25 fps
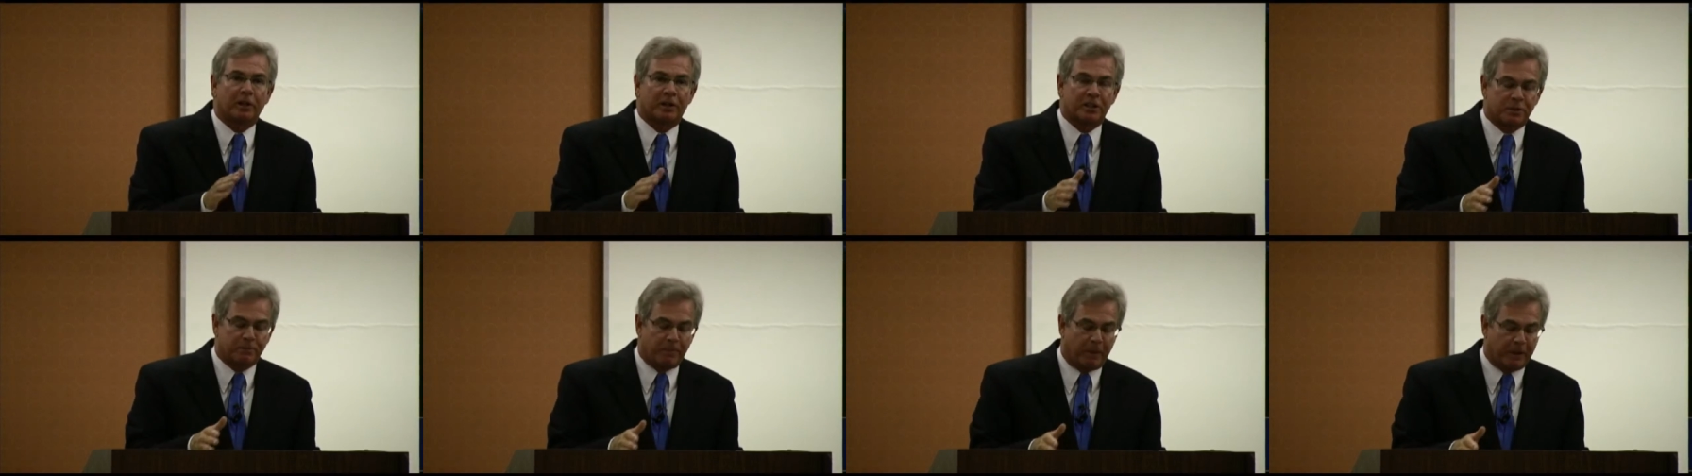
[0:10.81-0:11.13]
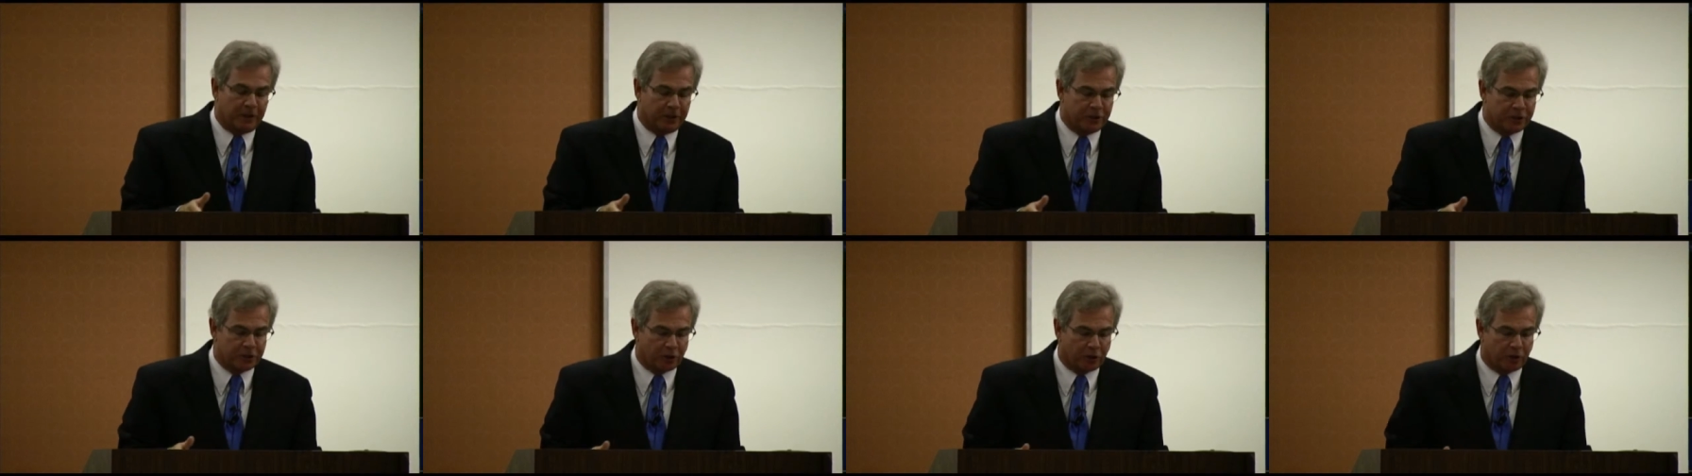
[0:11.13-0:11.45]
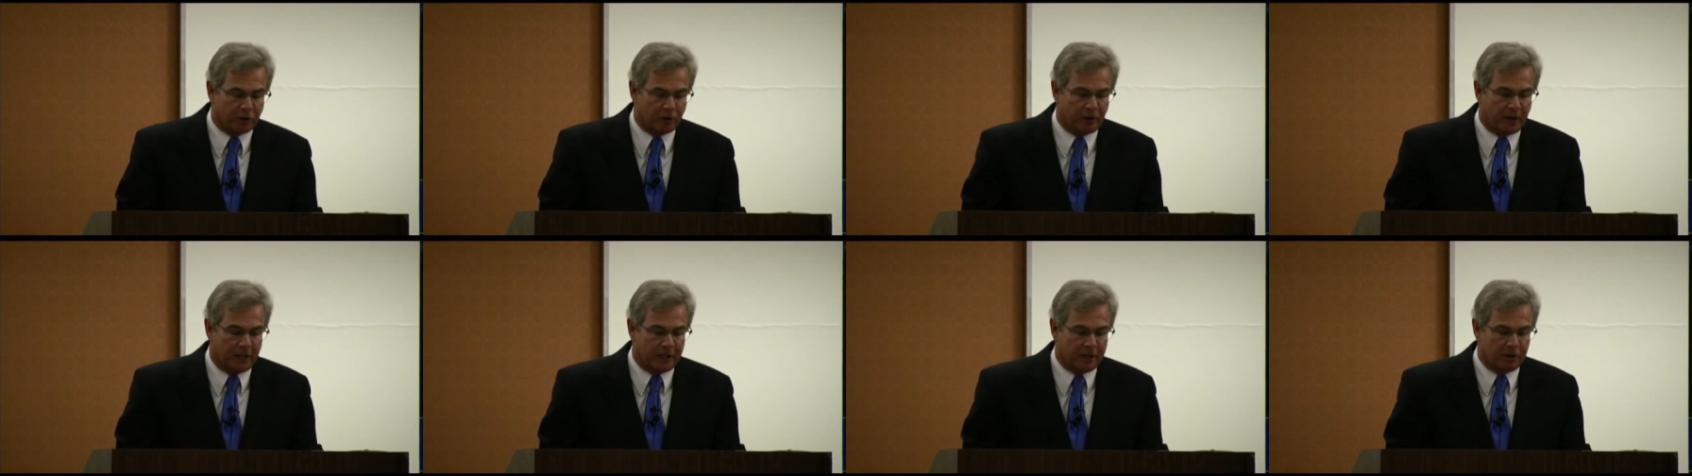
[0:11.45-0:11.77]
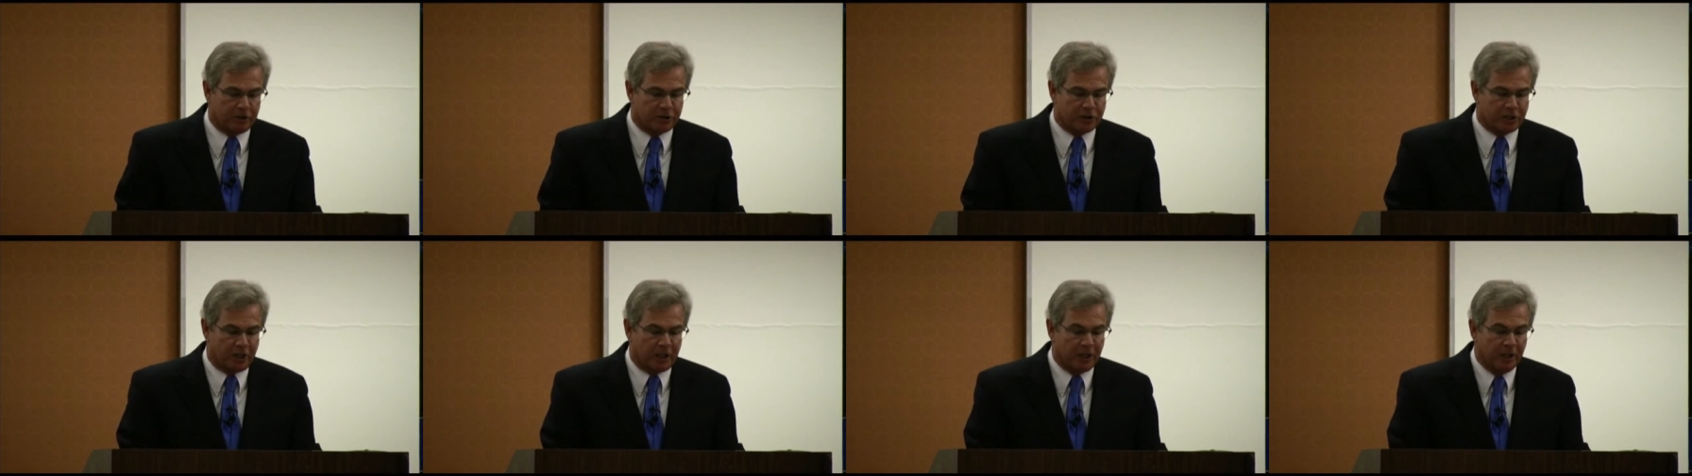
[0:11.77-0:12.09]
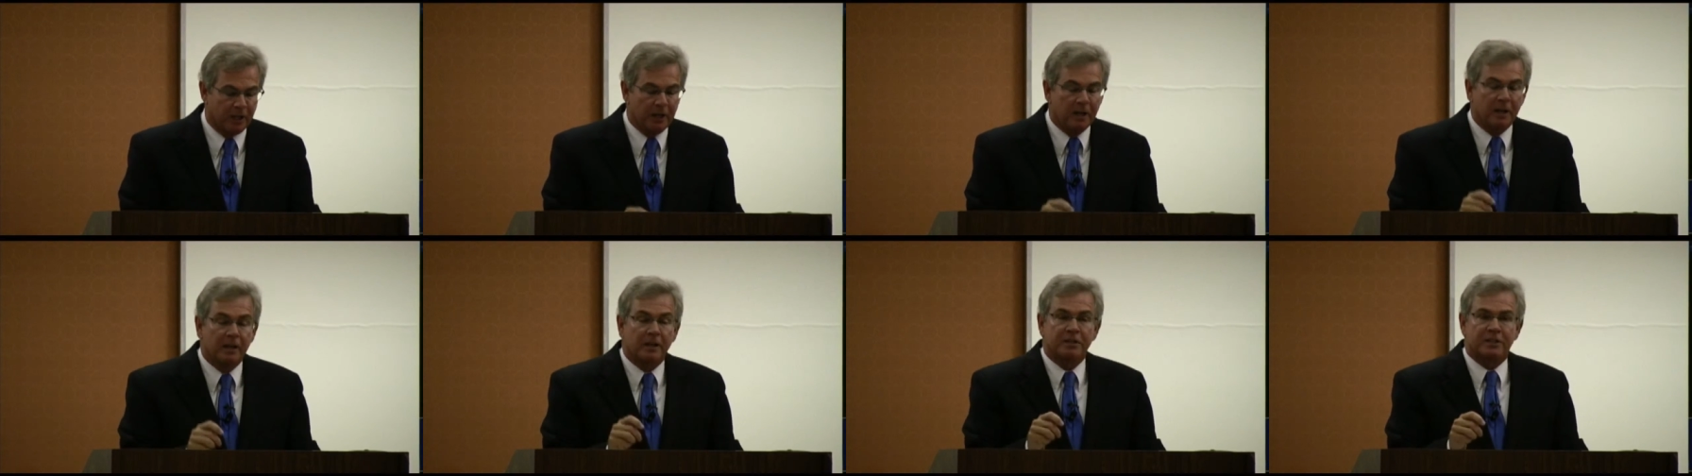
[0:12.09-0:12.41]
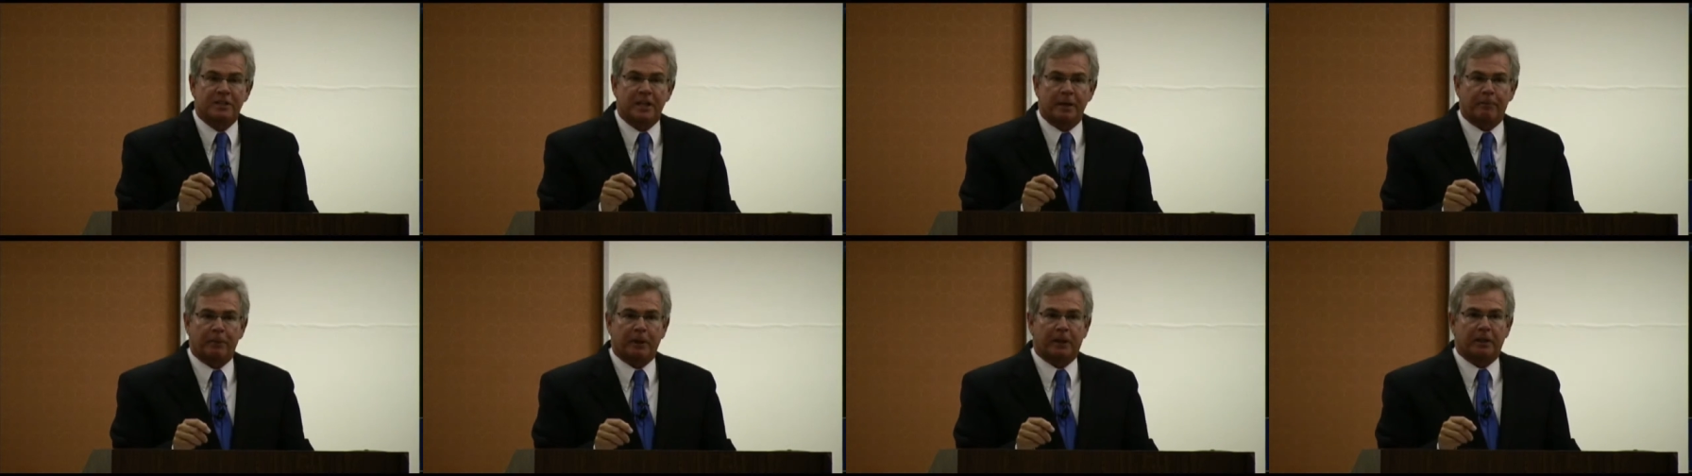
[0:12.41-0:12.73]
expenditure or energy.
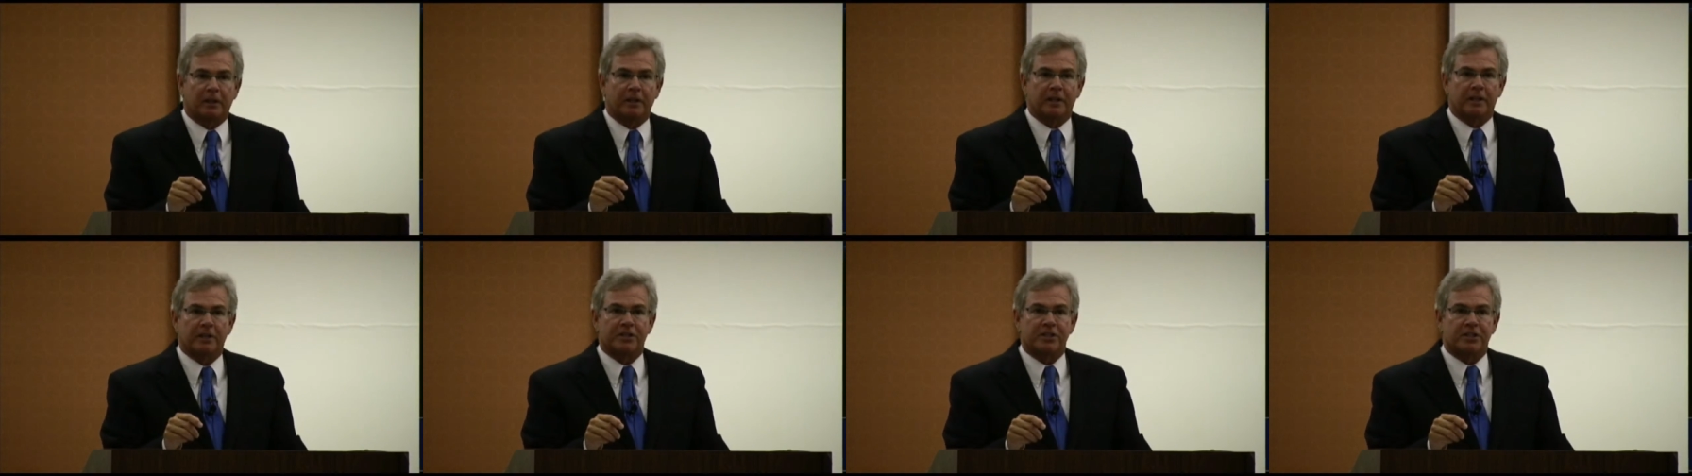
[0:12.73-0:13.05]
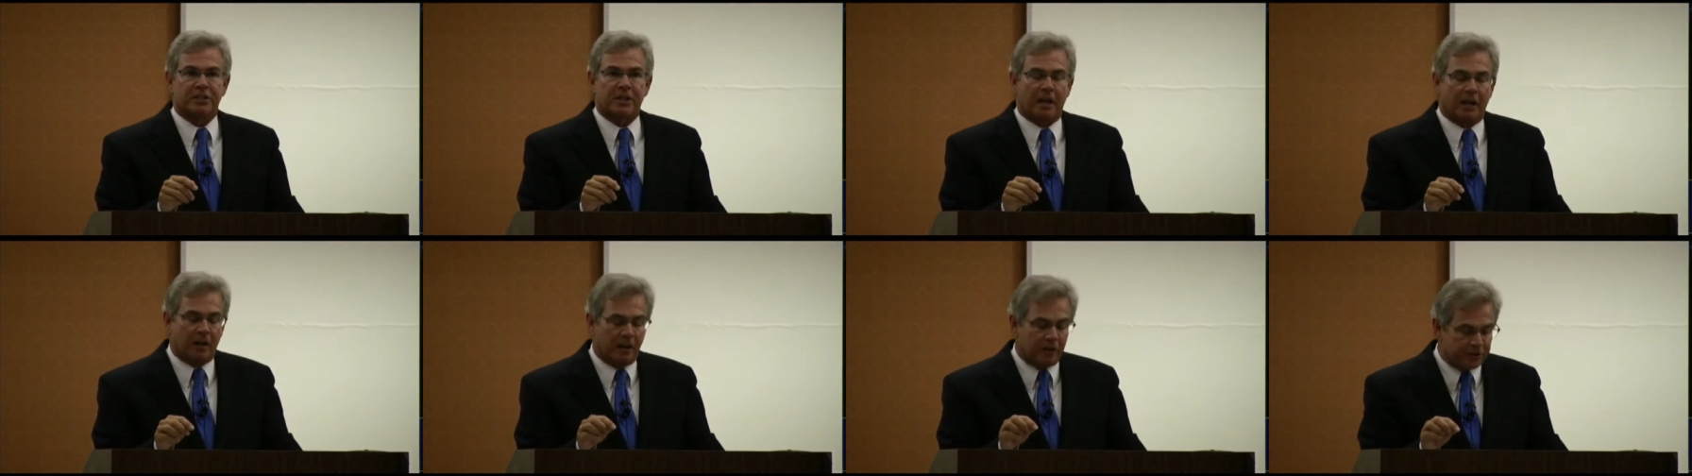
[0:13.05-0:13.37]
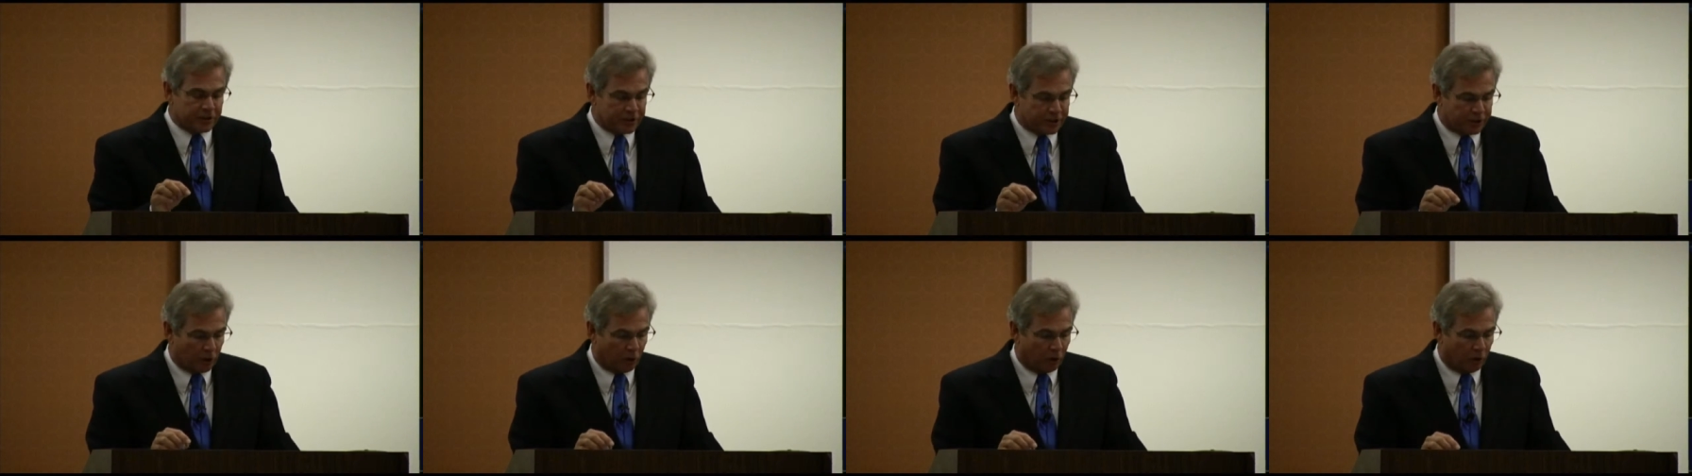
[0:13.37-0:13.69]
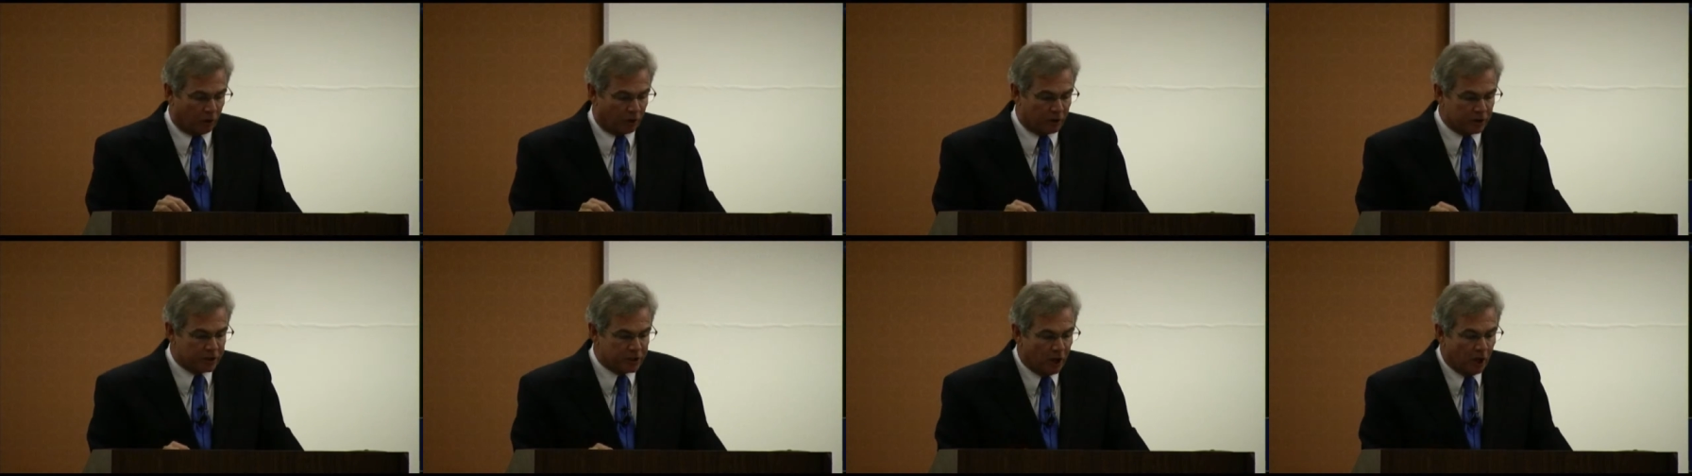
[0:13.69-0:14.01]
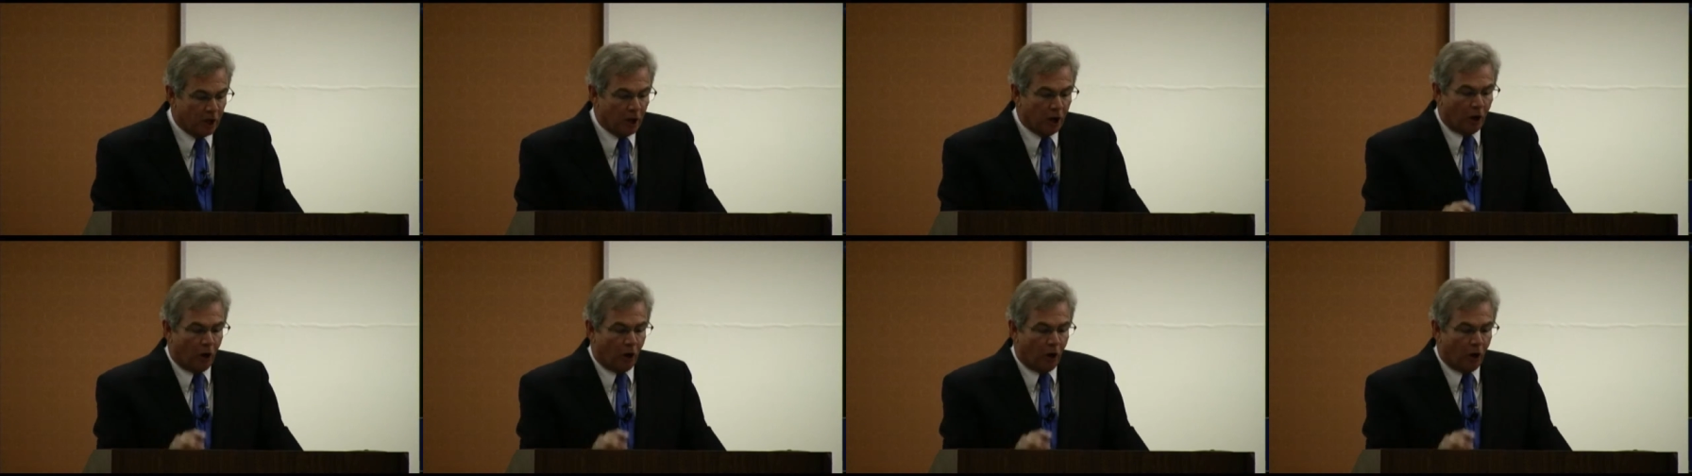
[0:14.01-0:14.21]
Typically, a cell stores